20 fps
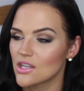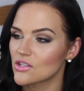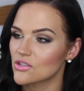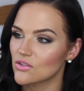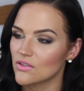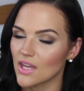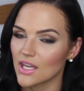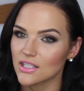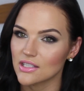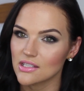
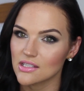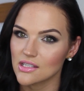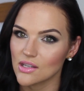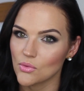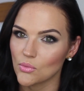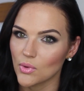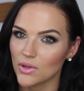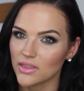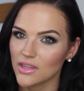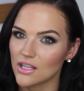So that's
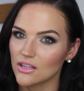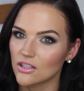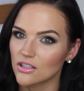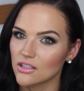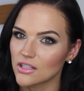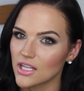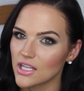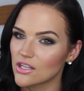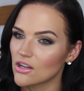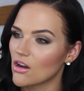what they
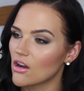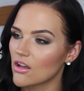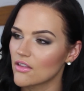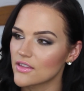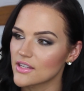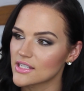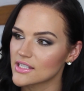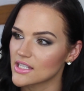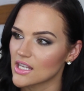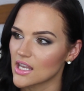look like,
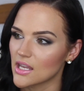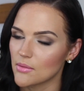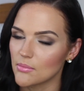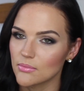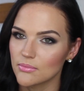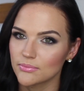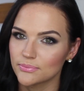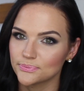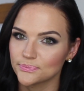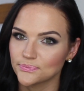all the same.